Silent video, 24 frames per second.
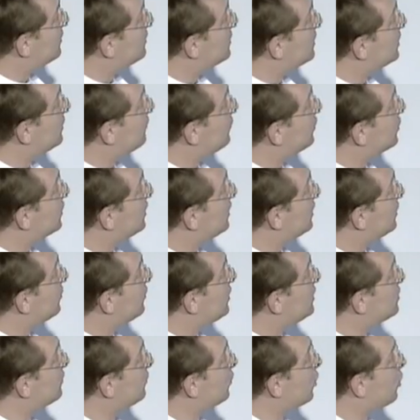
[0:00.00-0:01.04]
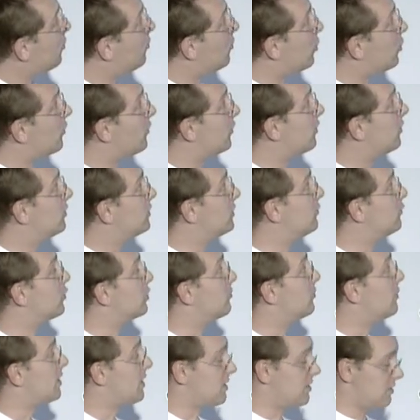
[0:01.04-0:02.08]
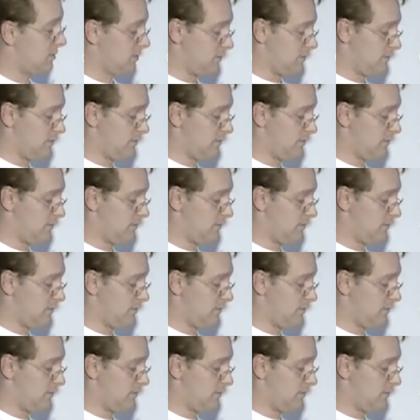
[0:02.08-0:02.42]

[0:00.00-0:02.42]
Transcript: significant increase of the number of different paths.